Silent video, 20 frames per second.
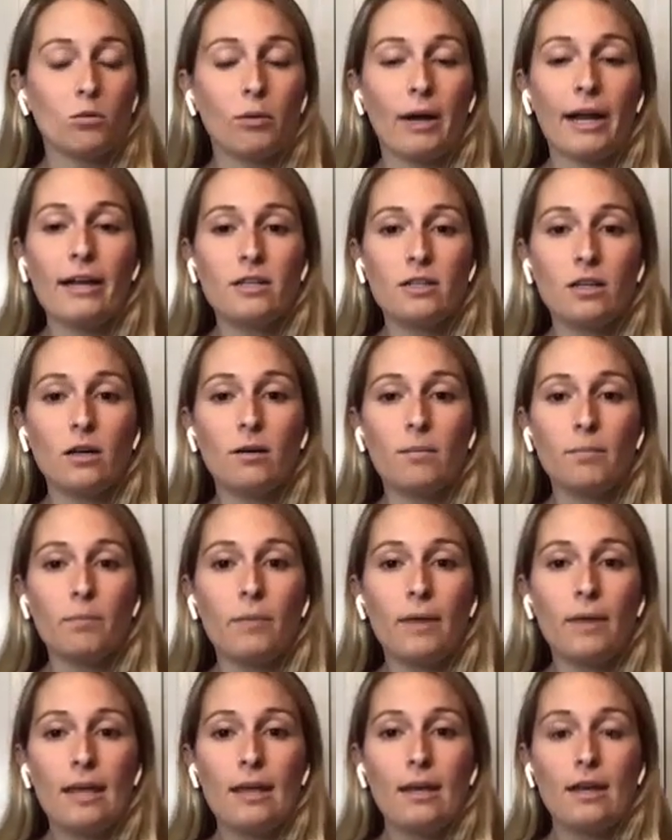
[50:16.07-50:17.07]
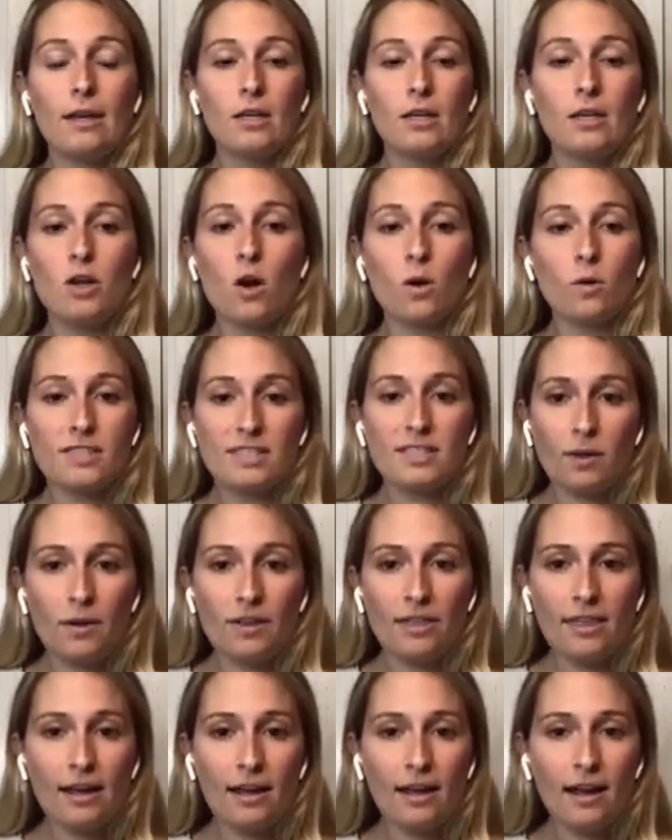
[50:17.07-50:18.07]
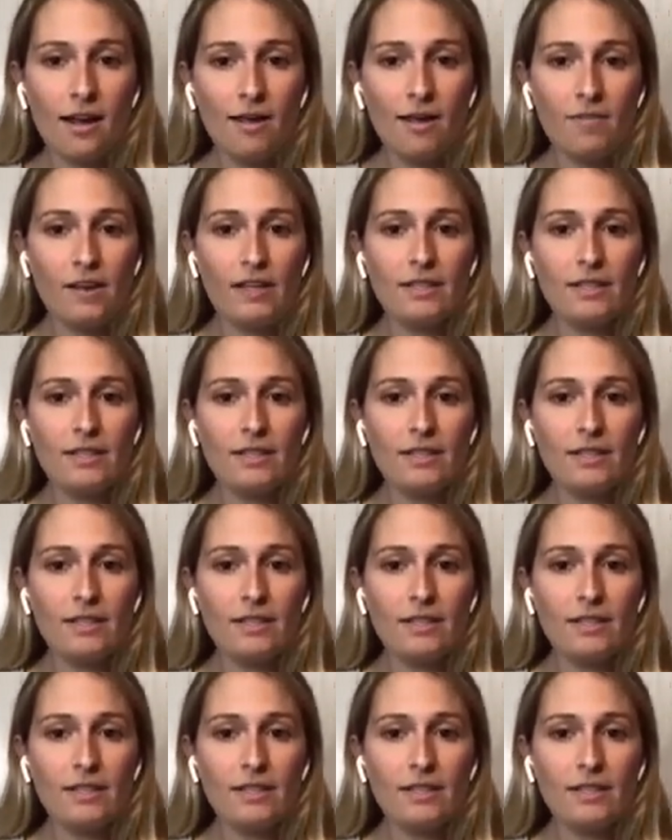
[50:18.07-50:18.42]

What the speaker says: or random notes that we think of.